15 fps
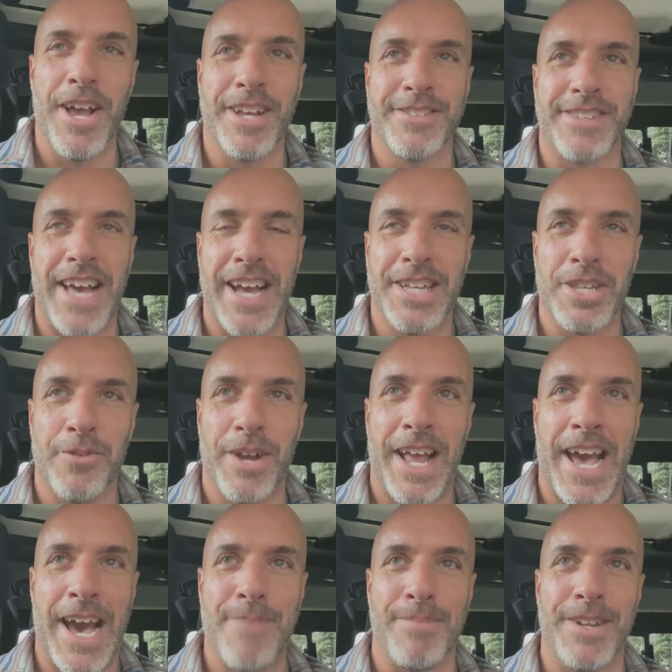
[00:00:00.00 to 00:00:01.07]
exactly what
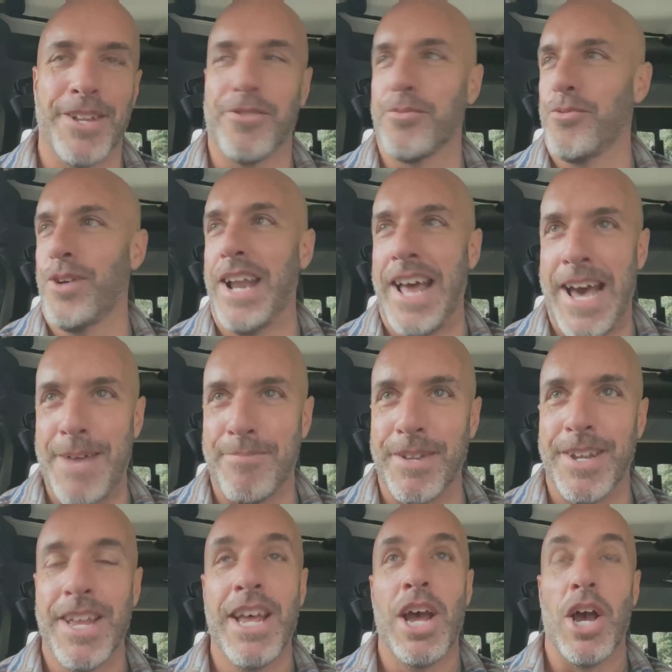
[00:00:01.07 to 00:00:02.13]
happened is what happened.